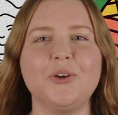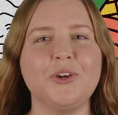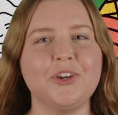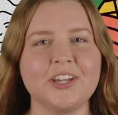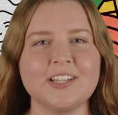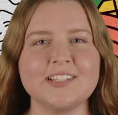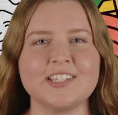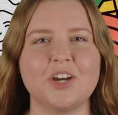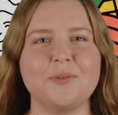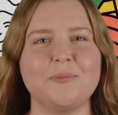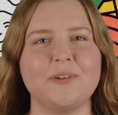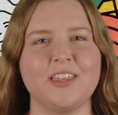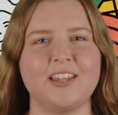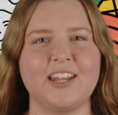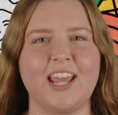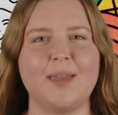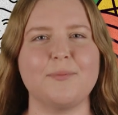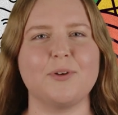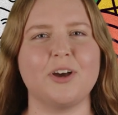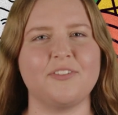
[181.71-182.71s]
who can tell me the
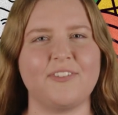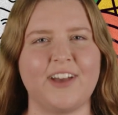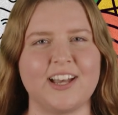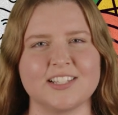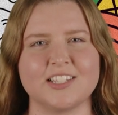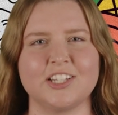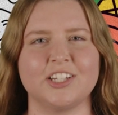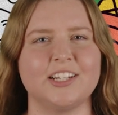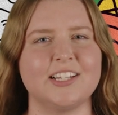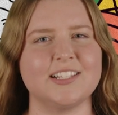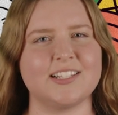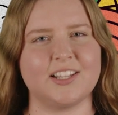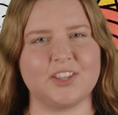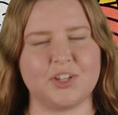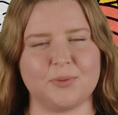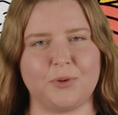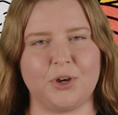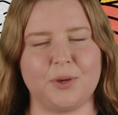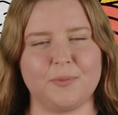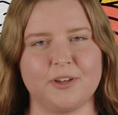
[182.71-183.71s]
name of our series at
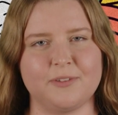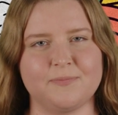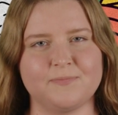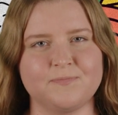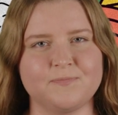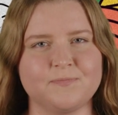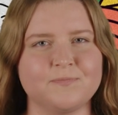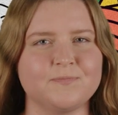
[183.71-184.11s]
the moment?